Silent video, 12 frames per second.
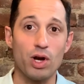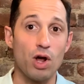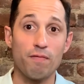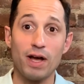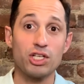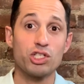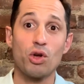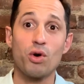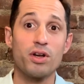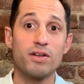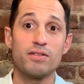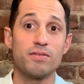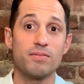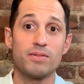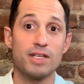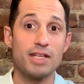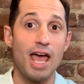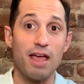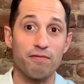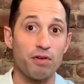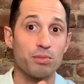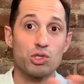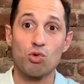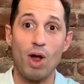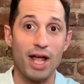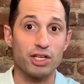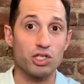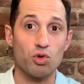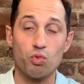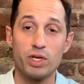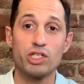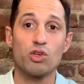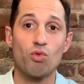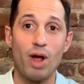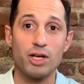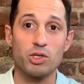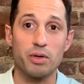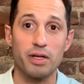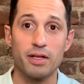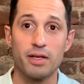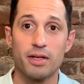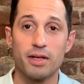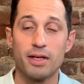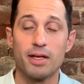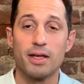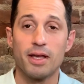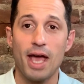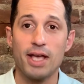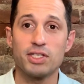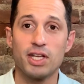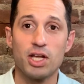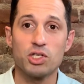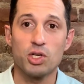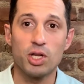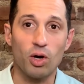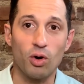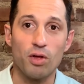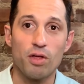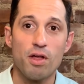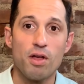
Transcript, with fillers: Now, if I started today from scratch as a recent graduate, as an engineer,